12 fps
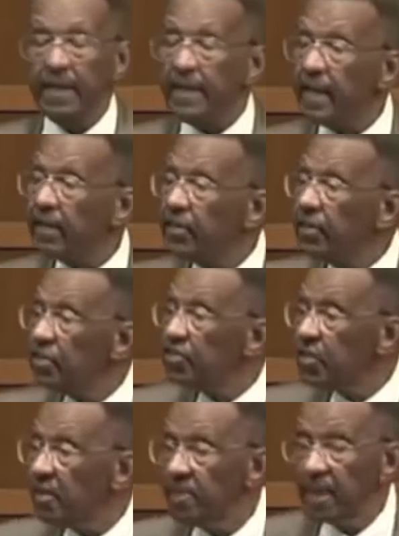Now,
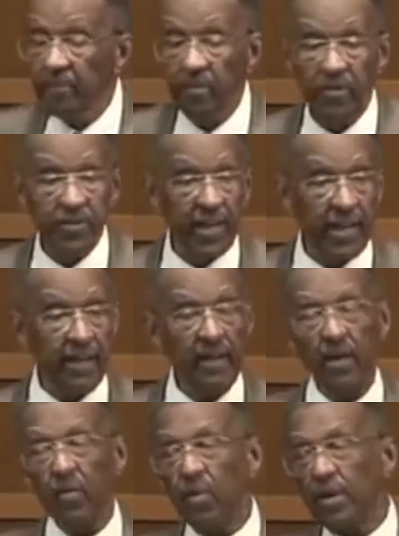some people will say,
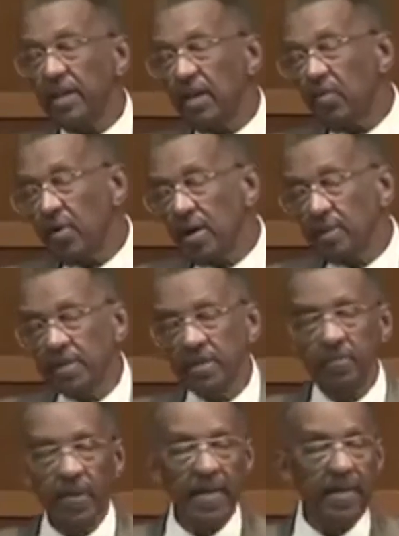well, Williams
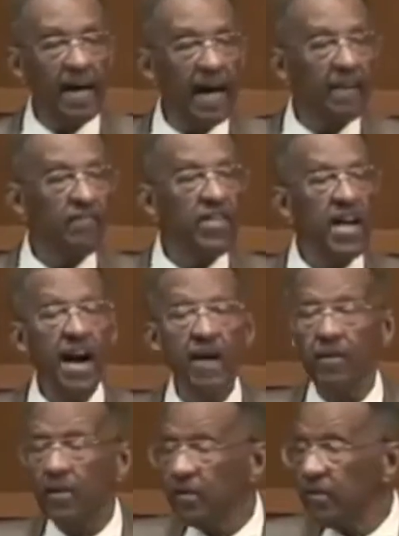is being kind of
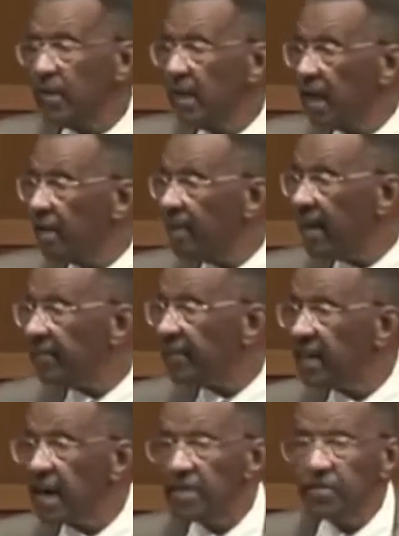narrow about the
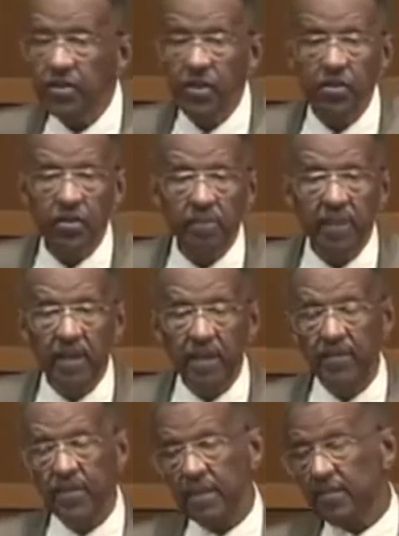Constitution,
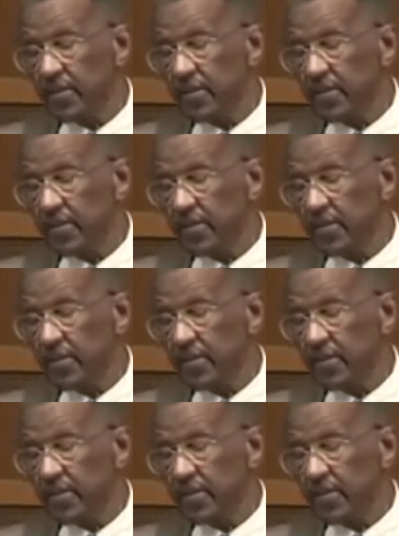because